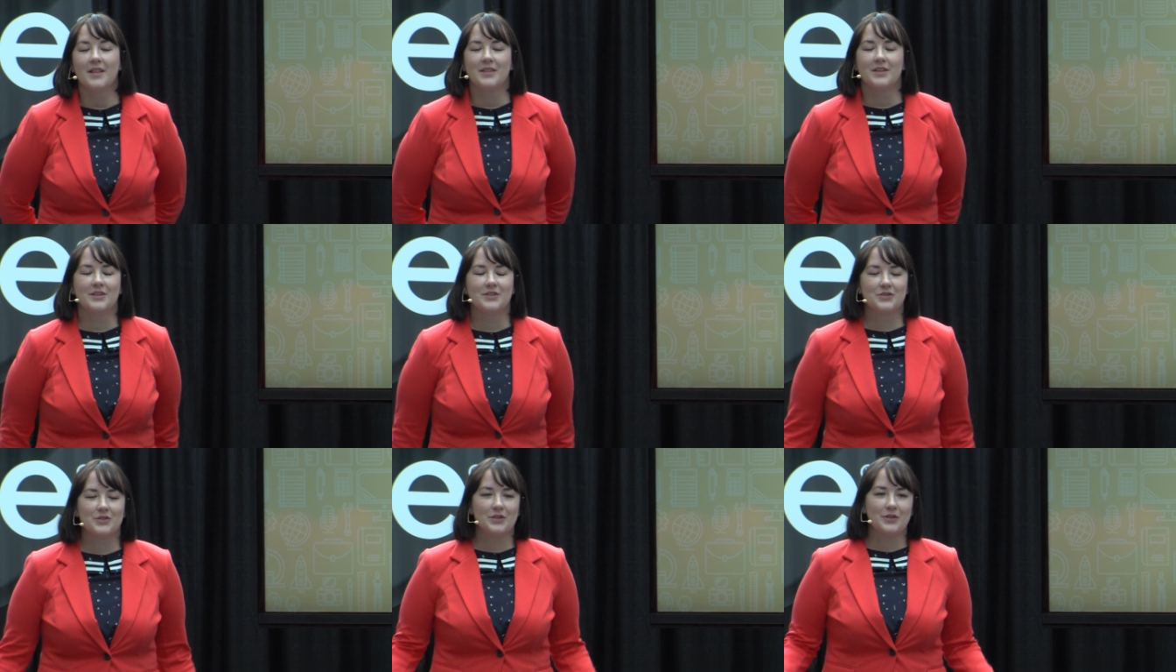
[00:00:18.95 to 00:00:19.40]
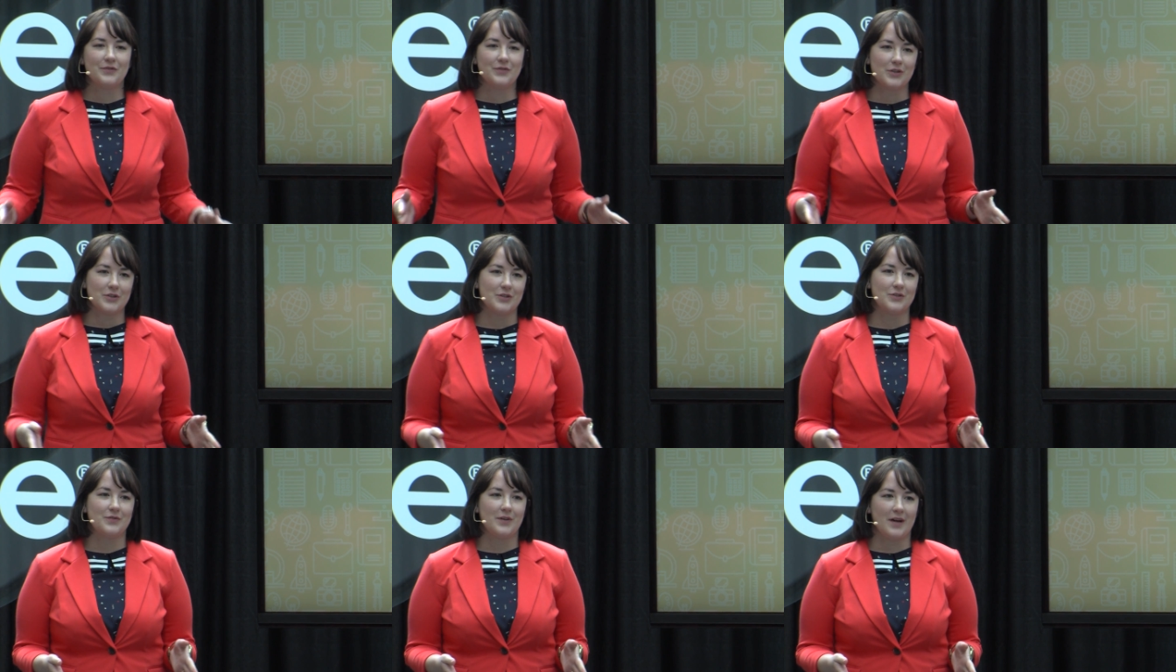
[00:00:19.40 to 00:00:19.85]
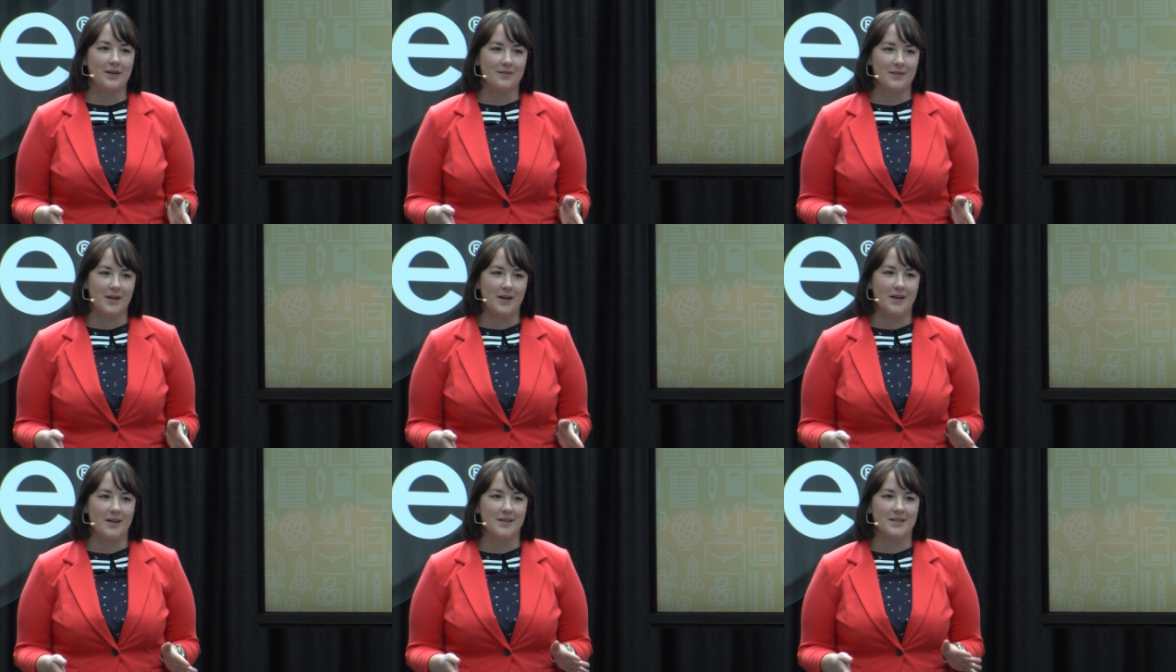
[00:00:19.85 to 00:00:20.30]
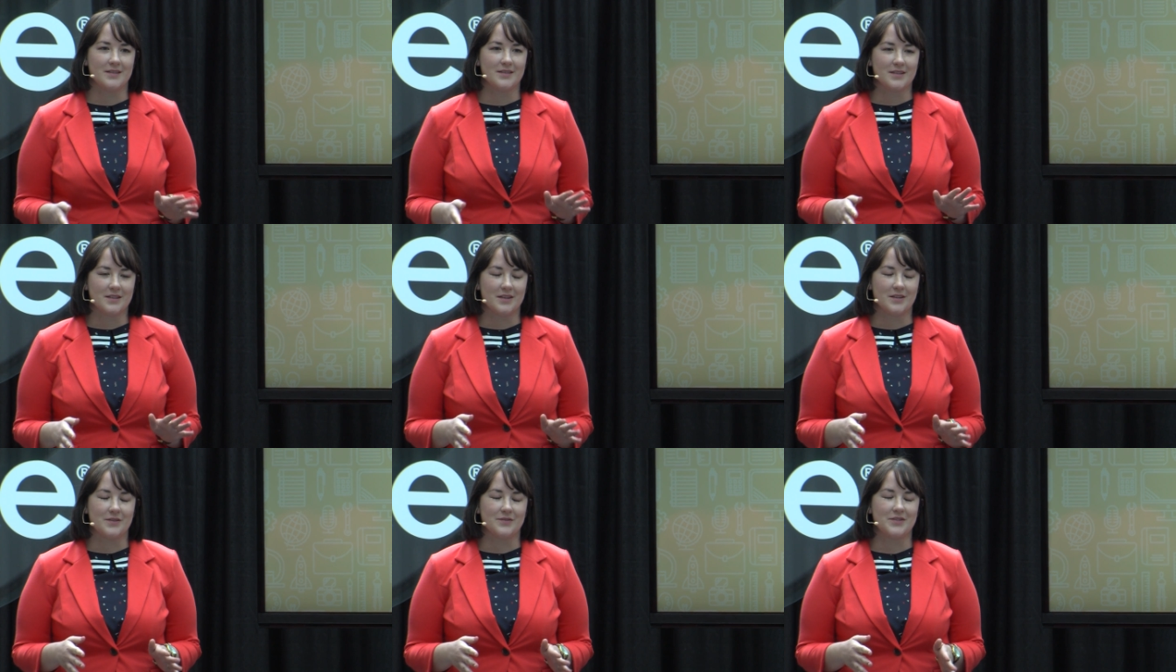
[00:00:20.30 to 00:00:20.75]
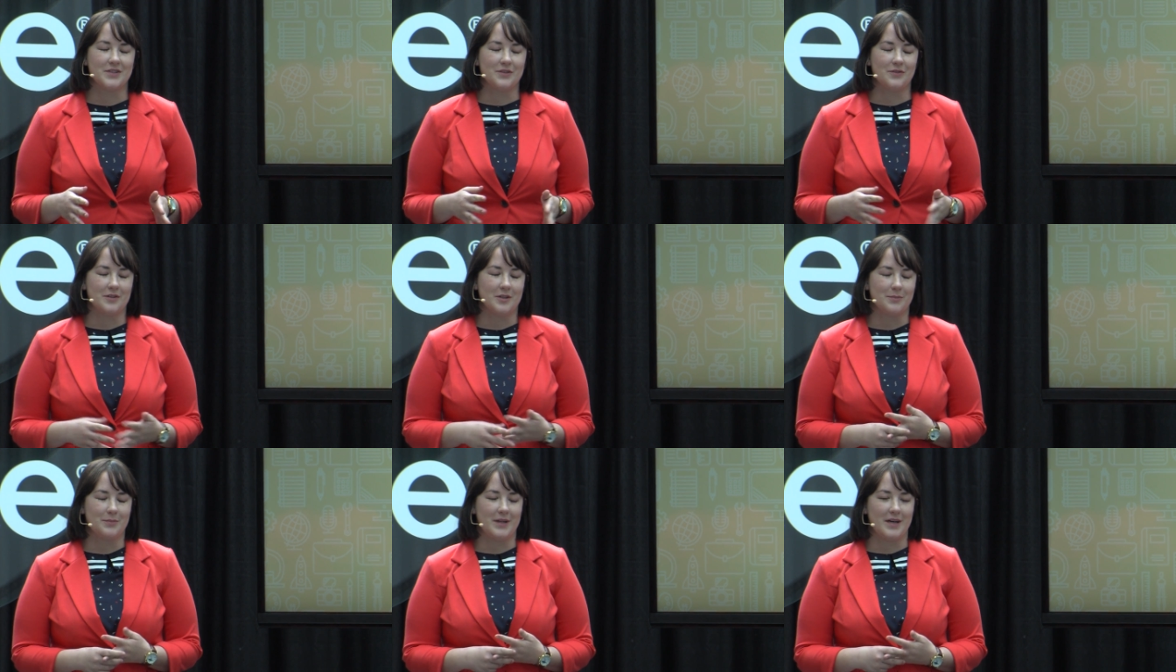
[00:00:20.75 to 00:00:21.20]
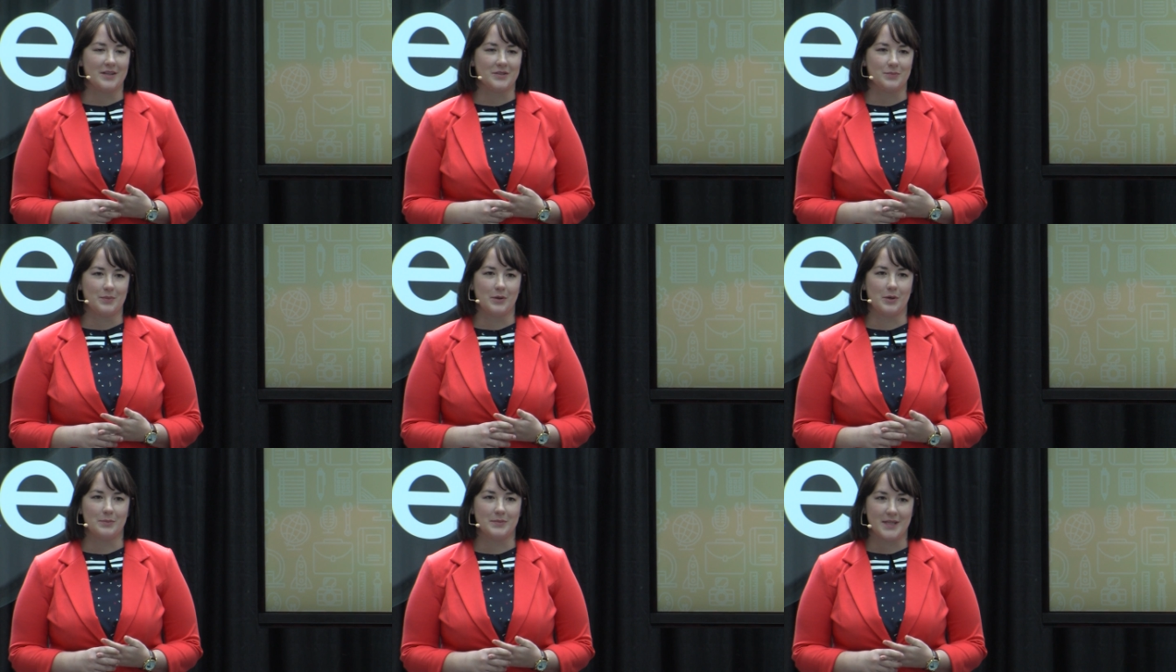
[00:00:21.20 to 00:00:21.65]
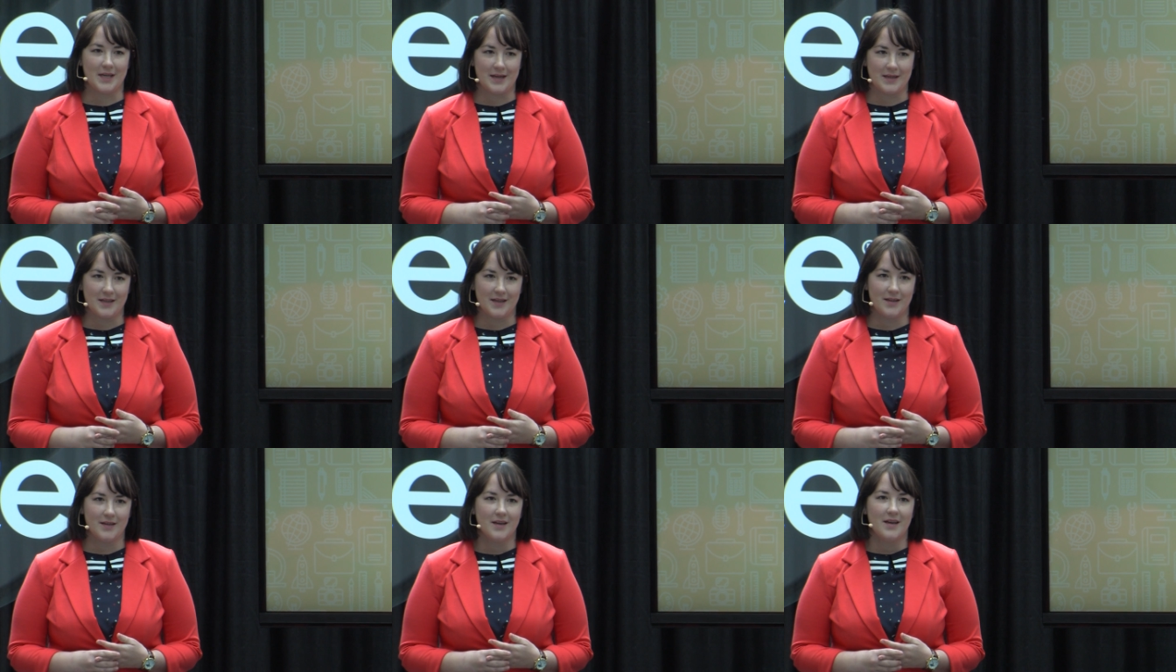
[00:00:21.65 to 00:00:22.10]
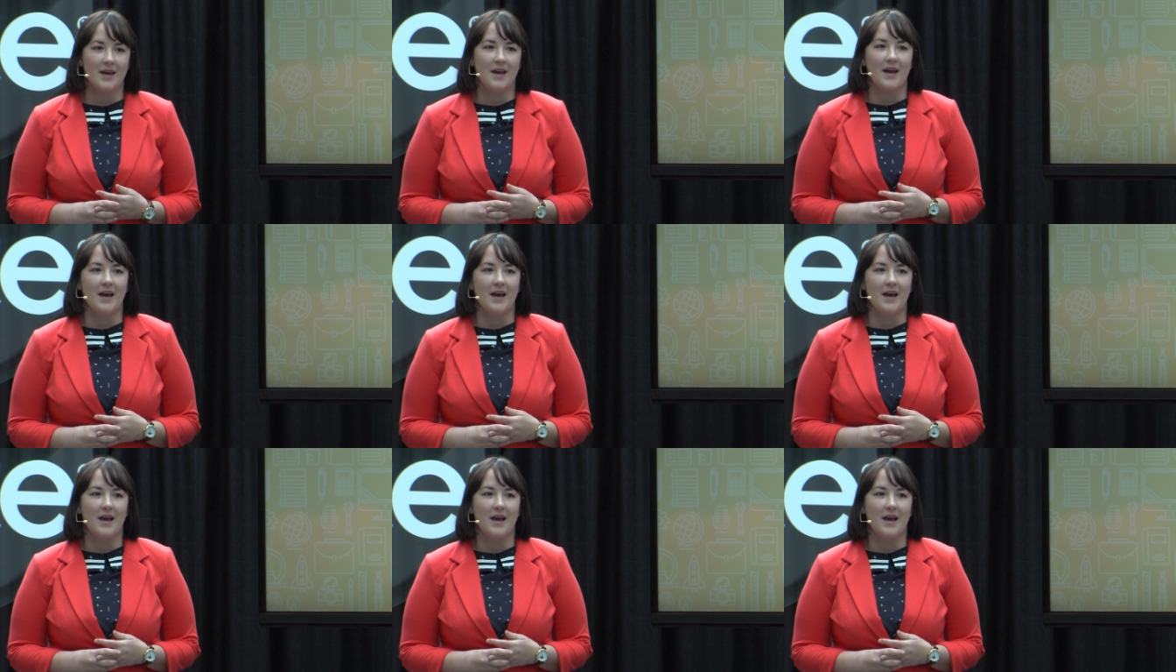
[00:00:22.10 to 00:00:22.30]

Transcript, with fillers: These are the first five lines of Sylvia Plath's poem Daddy,